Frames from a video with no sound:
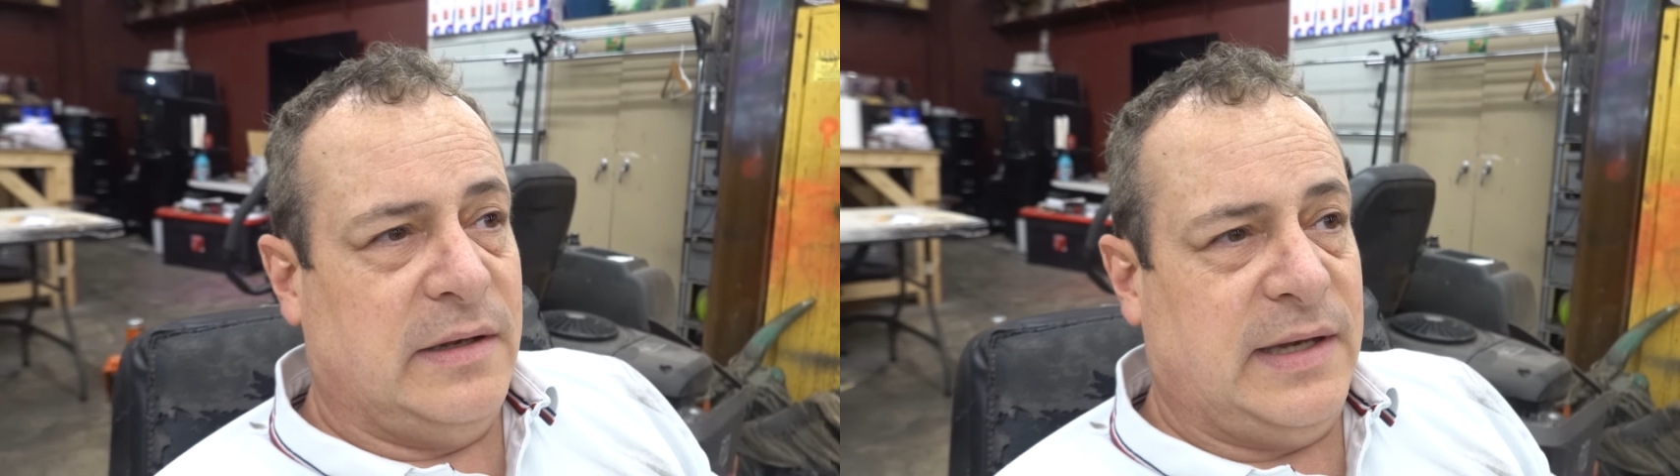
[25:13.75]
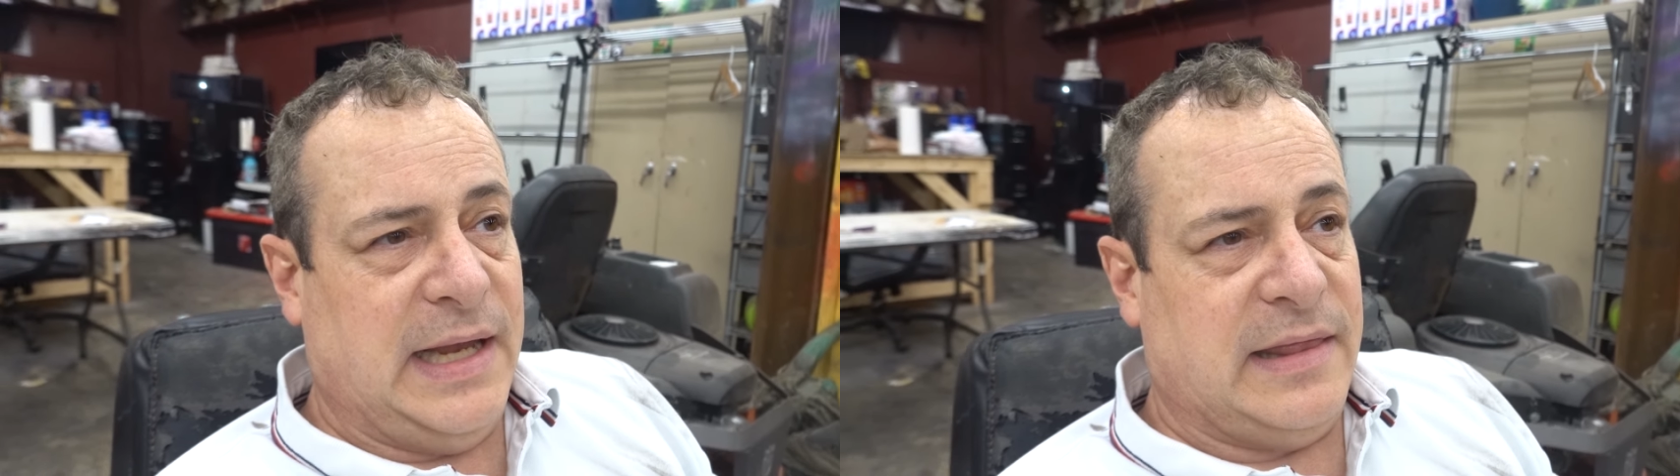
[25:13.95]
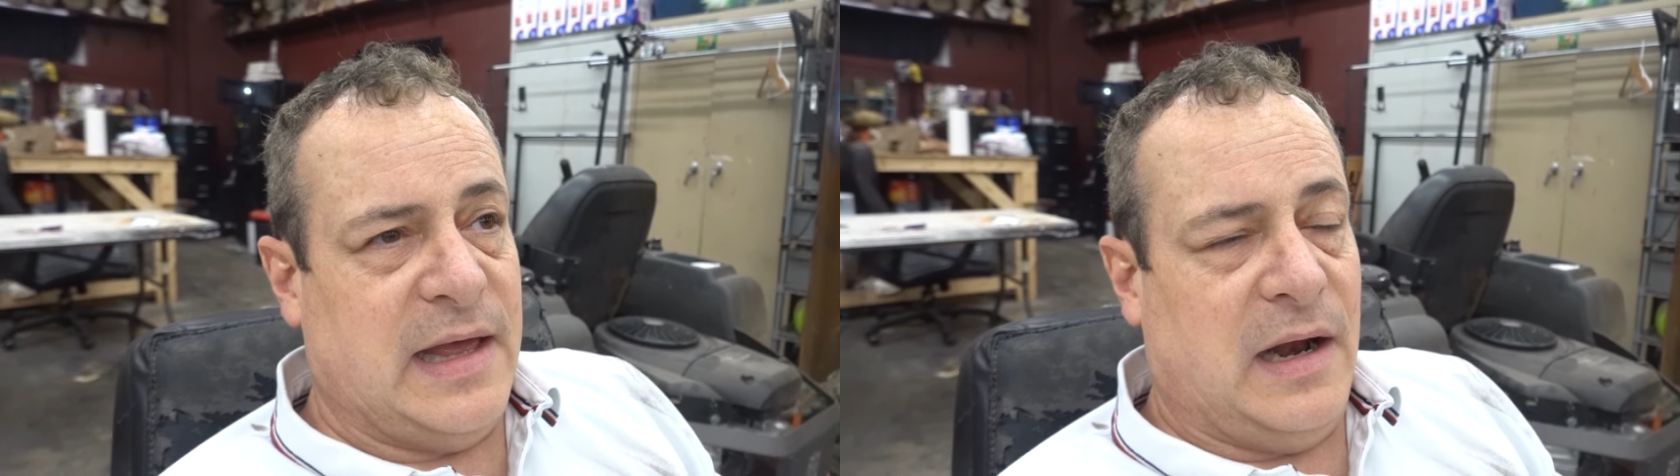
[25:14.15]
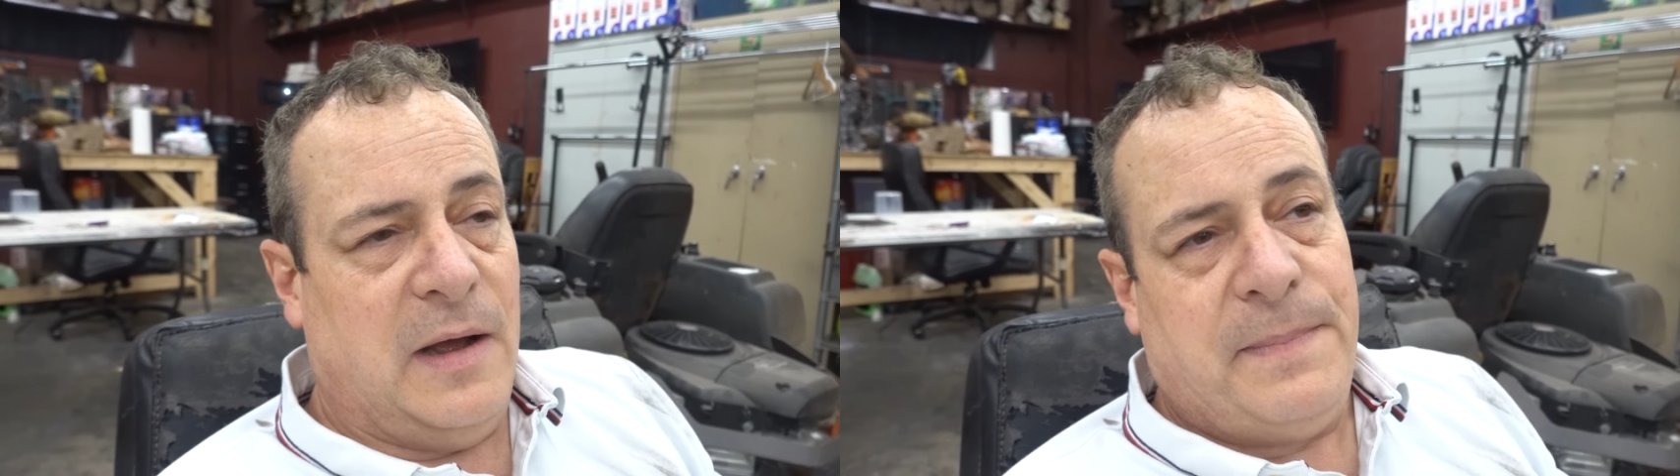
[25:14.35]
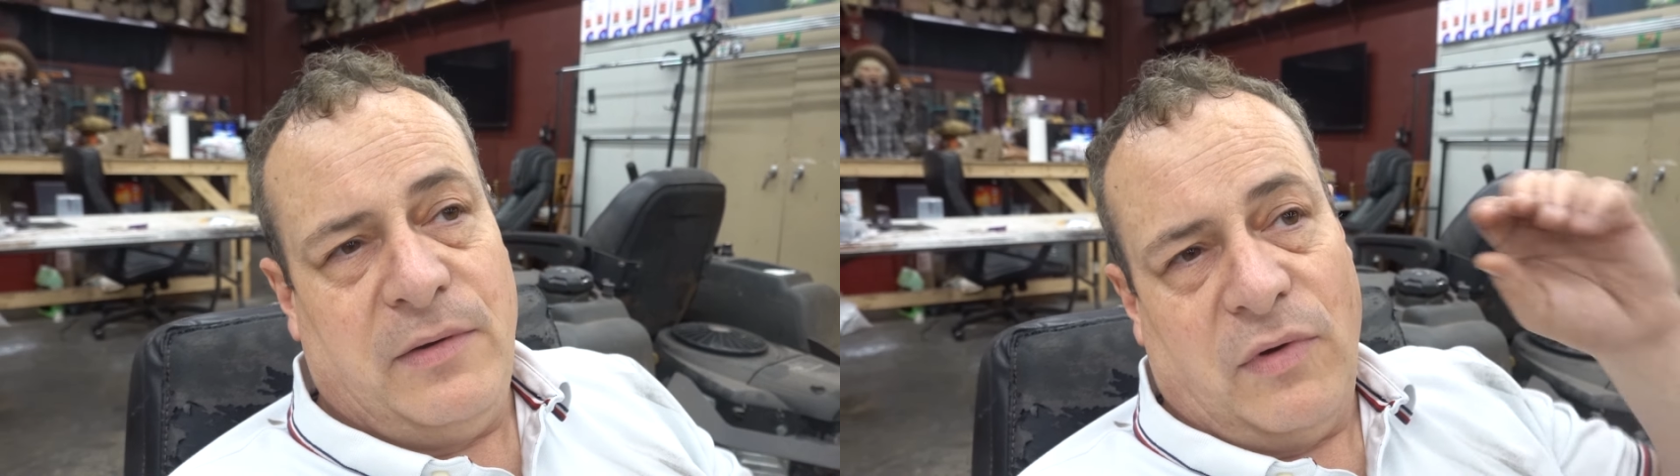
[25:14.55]
to get that
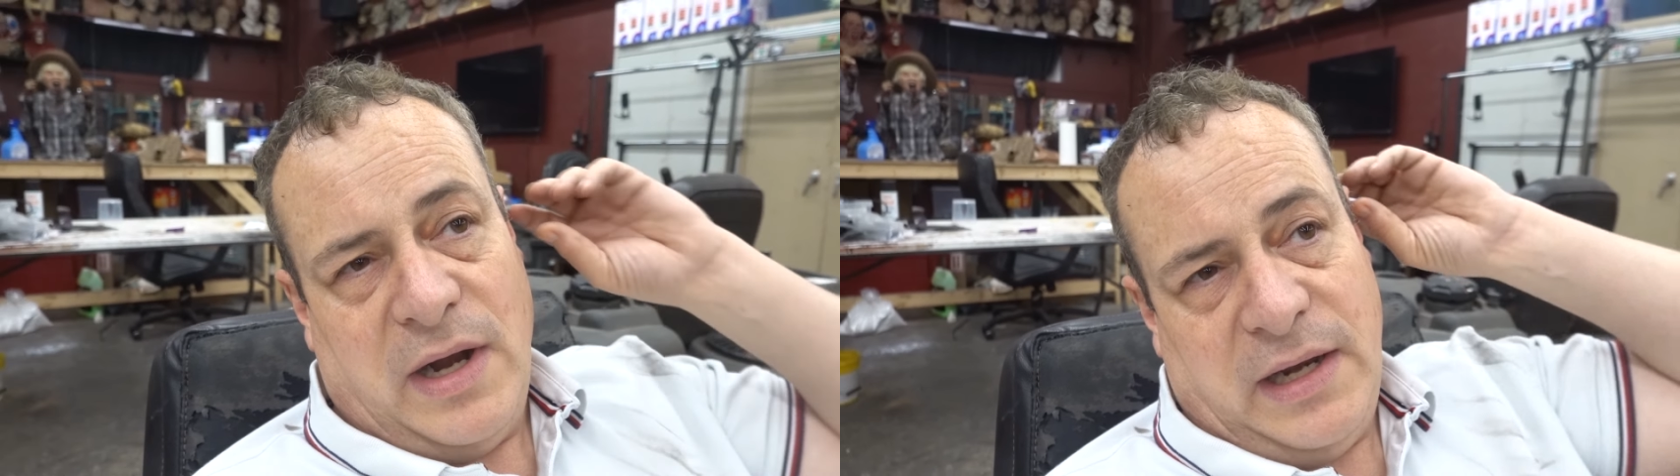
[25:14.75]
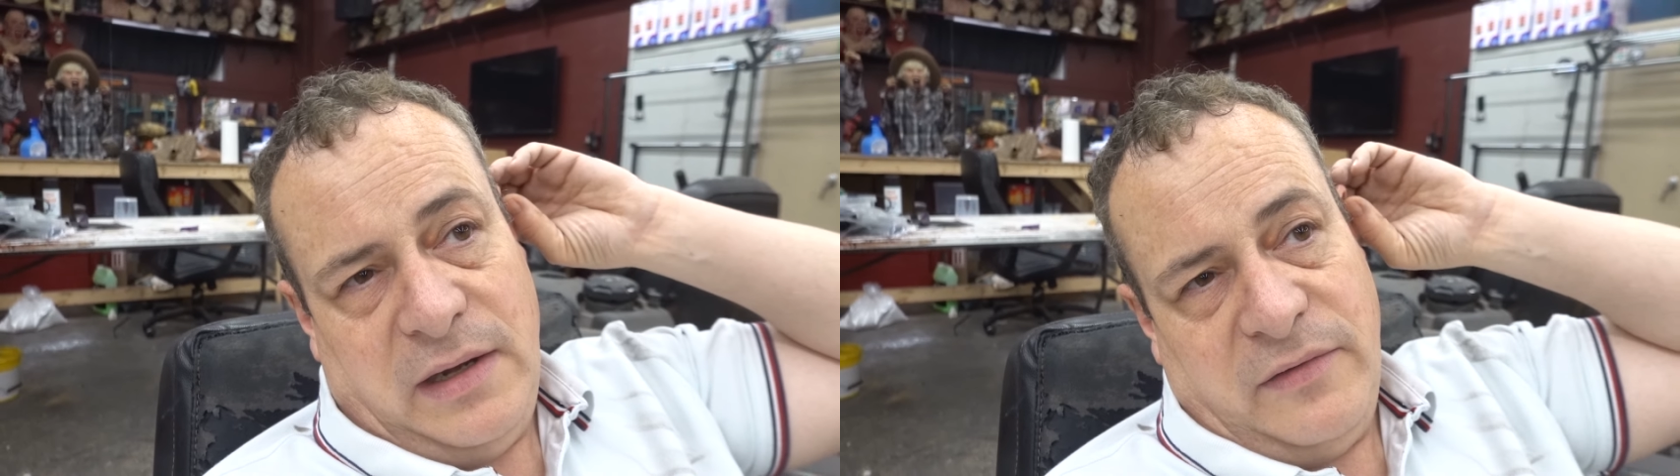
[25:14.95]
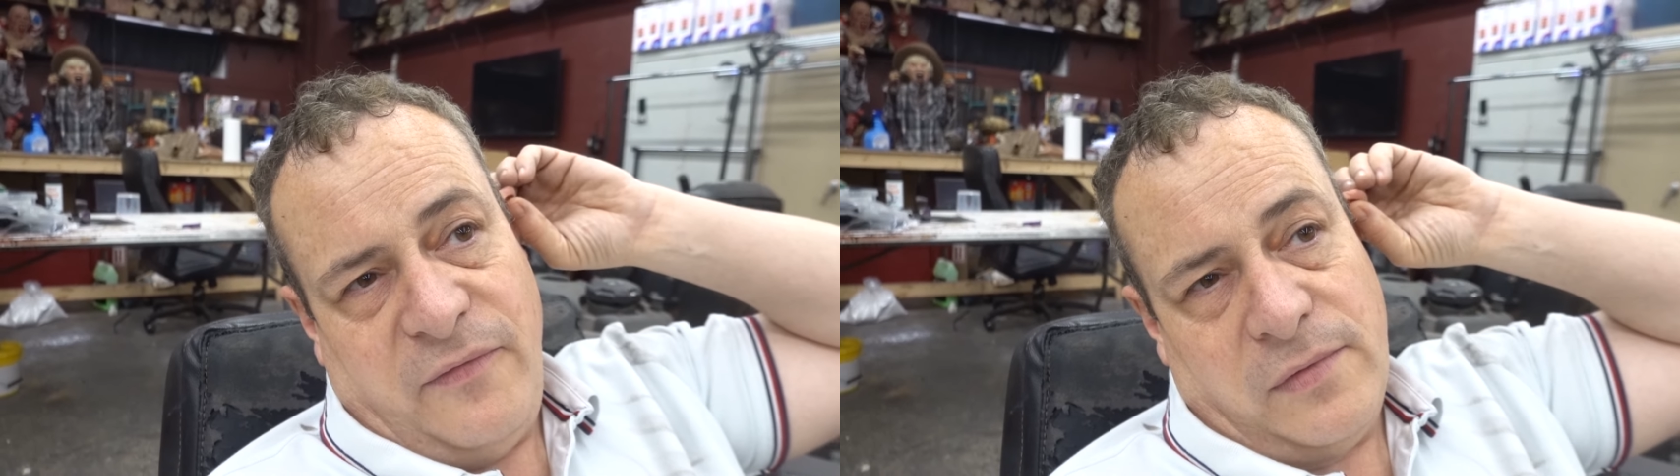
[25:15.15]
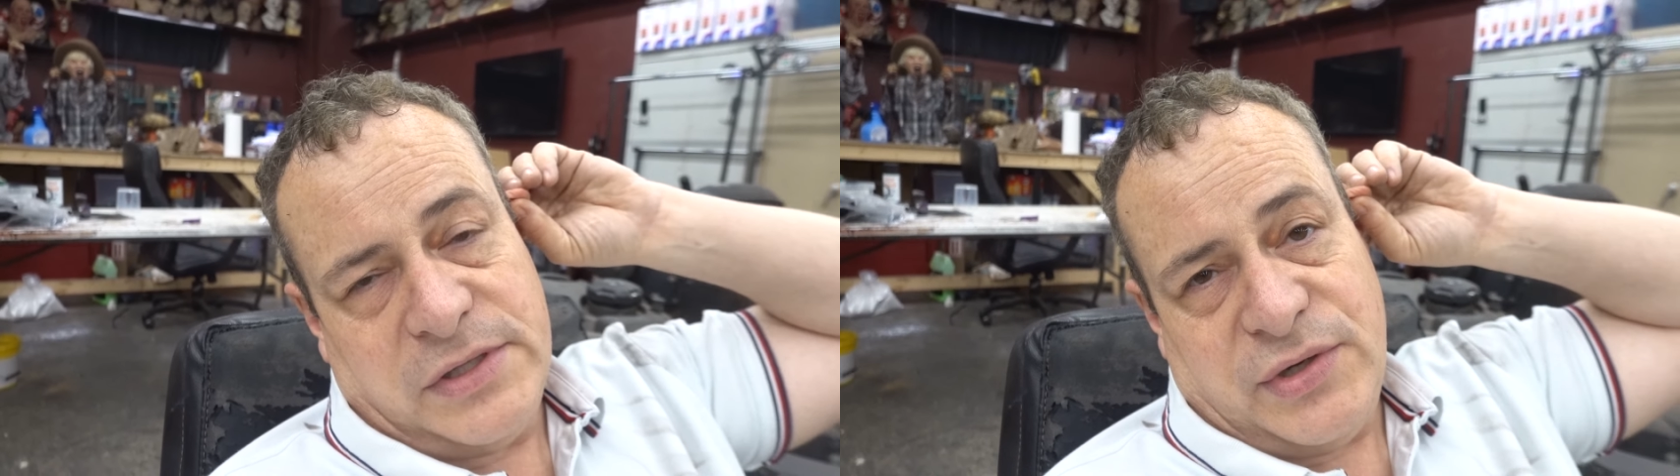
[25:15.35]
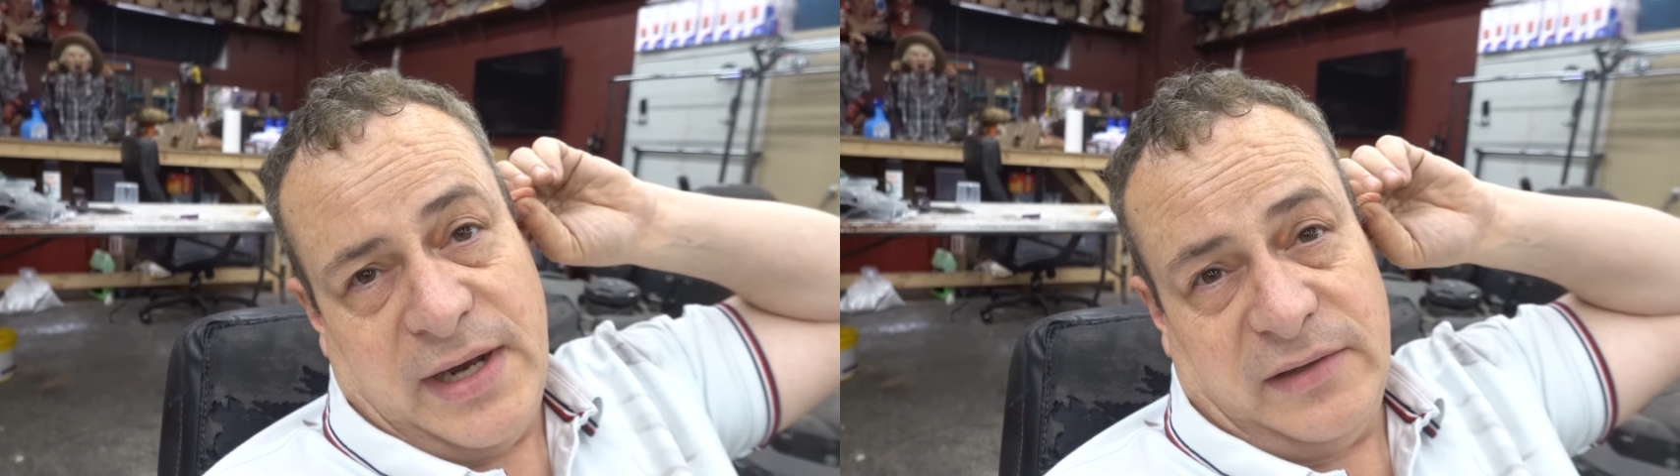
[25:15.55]
up and running for
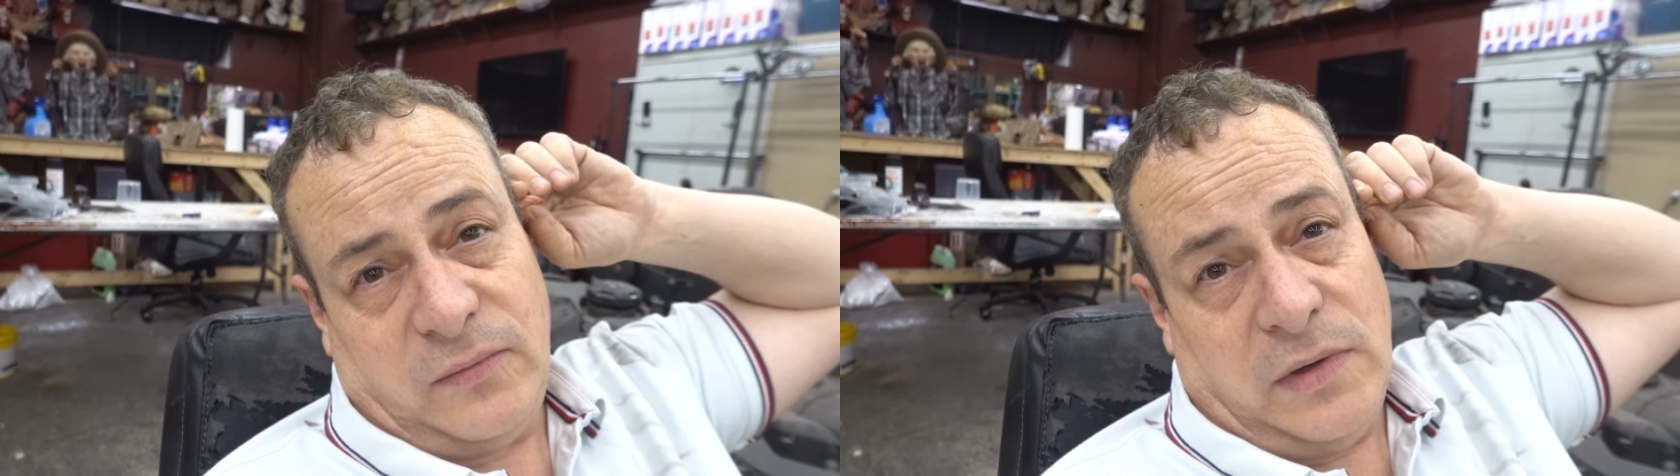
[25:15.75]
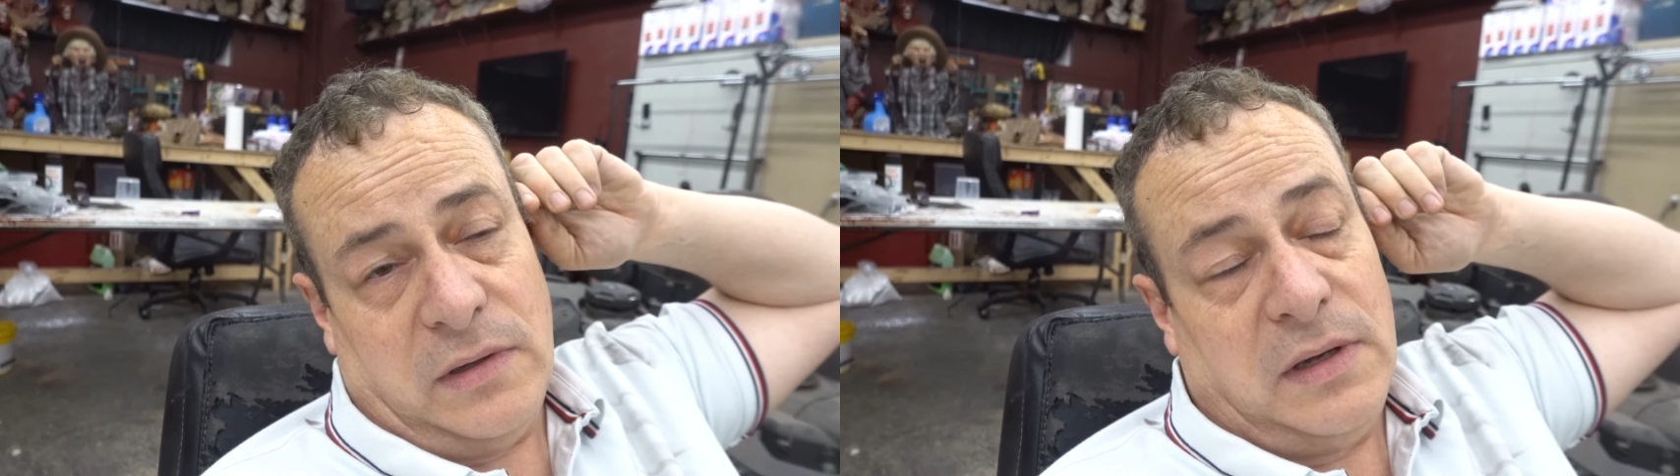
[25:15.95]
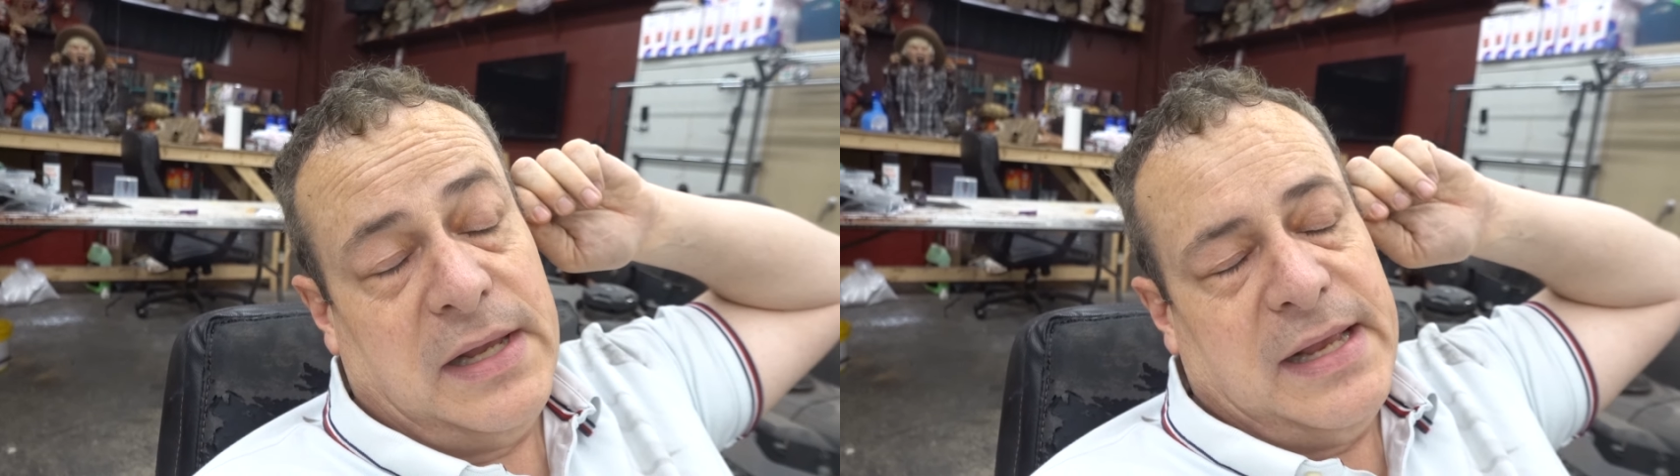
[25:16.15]
Transworld.